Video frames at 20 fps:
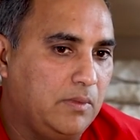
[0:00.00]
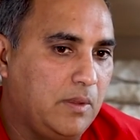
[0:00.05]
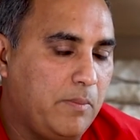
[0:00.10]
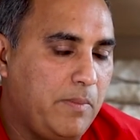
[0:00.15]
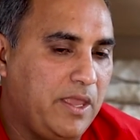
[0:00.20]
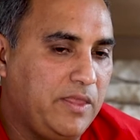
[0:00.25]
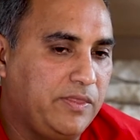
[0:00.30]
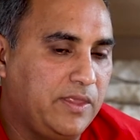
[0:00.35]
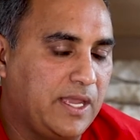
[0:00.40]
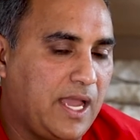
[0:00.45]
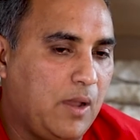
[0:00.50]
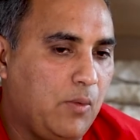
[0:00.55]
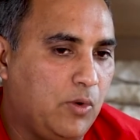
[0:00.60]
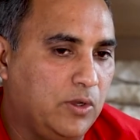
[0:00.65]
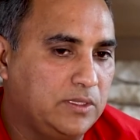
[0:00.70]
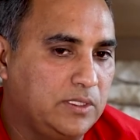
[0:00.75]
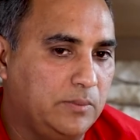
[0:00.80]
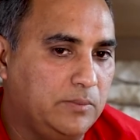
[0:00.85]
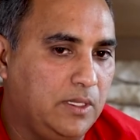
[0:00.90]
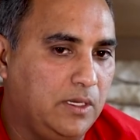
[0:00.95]
the main thing I
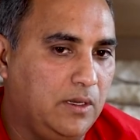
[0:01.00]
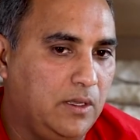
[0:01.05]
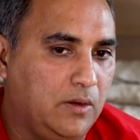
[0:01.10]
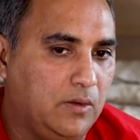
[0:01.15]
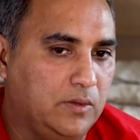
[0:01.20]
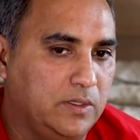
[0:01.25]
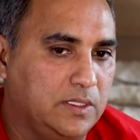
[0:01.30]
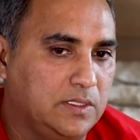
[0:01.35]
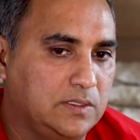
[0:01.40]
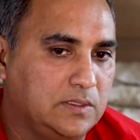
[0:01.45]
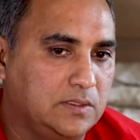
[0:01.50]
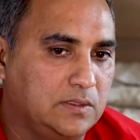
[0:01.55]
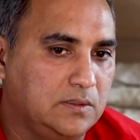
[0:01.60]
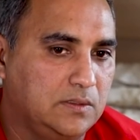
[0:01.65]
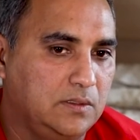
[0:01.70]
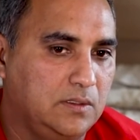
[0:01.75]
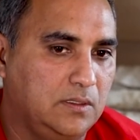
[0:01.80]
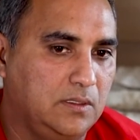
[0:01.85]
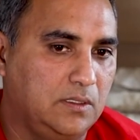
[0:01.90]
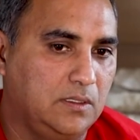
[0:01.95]
want them to know
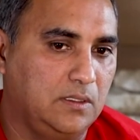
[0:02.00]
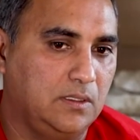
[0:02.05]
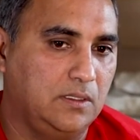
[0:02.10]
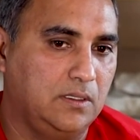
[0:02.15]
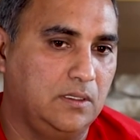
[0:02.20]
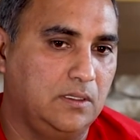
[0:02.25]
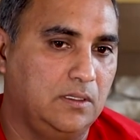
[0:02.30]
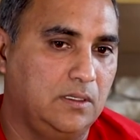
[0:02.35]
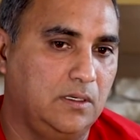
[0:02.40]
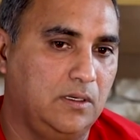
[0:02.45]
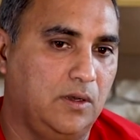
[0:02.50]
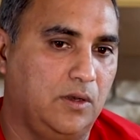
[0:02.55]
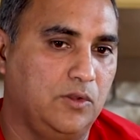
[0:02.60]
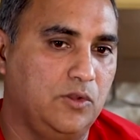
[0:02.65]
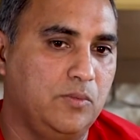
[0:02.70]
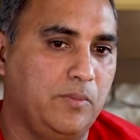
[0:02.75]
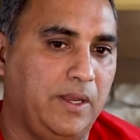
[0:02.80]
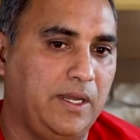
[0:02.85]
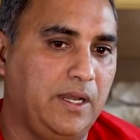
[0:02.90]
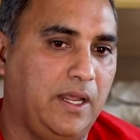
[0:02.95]
is,
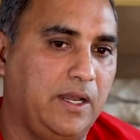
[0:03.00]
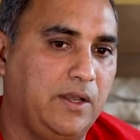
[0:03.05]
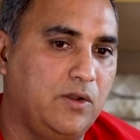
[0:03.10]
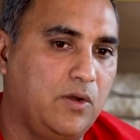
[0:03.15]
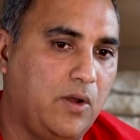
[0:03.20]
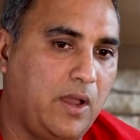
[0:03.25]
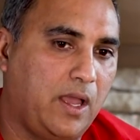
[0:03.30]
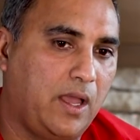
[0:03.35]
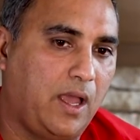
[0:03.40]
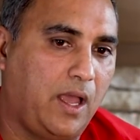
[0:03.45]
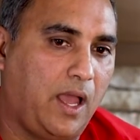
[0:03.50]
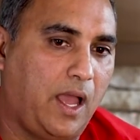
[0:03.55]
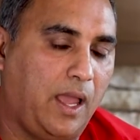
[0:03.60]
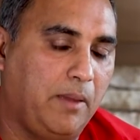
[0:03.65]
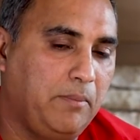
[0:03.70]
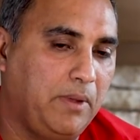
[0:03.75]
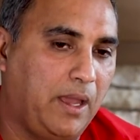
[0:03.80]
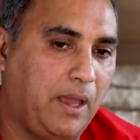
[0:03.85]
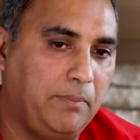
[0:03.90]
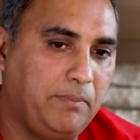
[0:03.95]
you may not know.
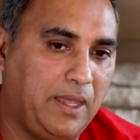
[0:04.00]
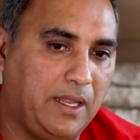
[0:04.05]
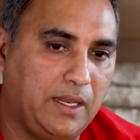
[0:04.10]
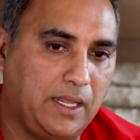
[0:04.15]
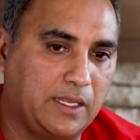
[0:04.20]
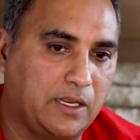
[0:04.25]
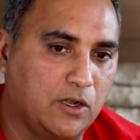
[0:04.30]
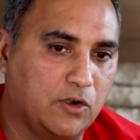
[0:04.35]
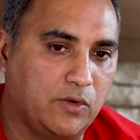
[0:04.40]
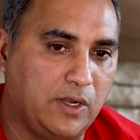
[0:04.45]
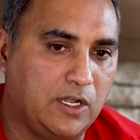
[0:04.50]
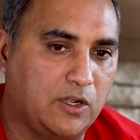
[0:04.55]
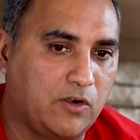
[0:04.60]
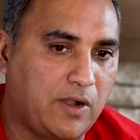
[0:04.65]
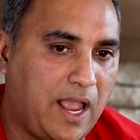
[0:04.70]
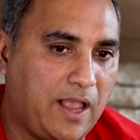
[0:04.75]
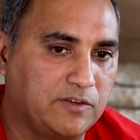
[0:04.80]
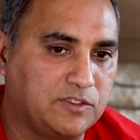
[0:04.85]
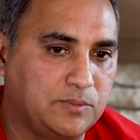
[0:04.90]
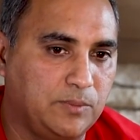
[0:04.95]
I'm not like a great
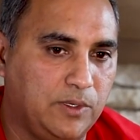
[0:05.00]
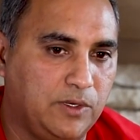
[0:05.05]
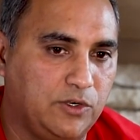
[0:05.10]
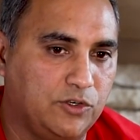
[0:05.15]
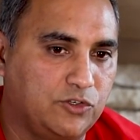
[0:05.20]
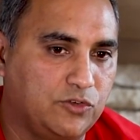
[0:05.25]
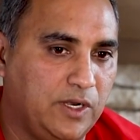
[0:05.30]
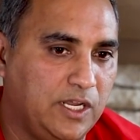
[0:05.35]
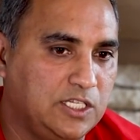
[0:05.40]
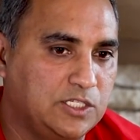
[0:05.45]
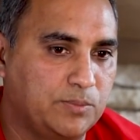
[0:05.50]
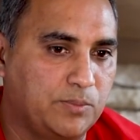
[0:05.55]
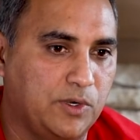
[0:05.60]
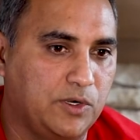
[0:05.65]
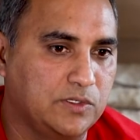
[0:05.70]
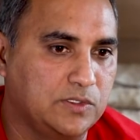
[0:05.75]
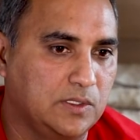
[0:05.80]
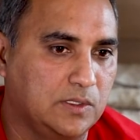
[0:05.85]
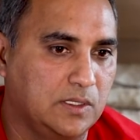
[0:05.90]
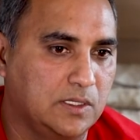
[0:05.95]
craftsman or
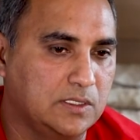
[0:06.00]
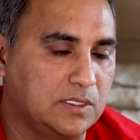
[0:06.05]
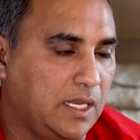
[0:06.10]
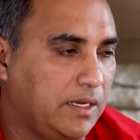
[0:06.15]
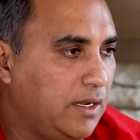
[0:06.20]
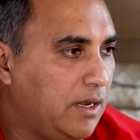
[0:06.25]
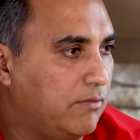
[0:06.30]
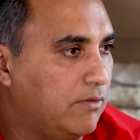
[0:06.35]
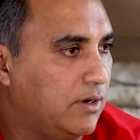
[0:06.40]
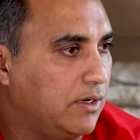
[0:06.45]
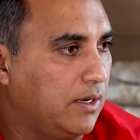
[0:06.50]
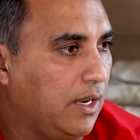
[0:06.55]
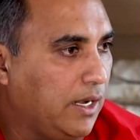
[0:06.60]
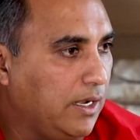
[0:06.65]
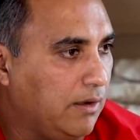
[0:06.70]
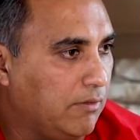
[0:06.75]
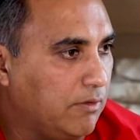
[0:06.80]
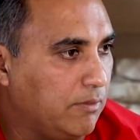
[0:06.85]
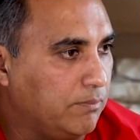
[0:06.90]
tradesperson, because I never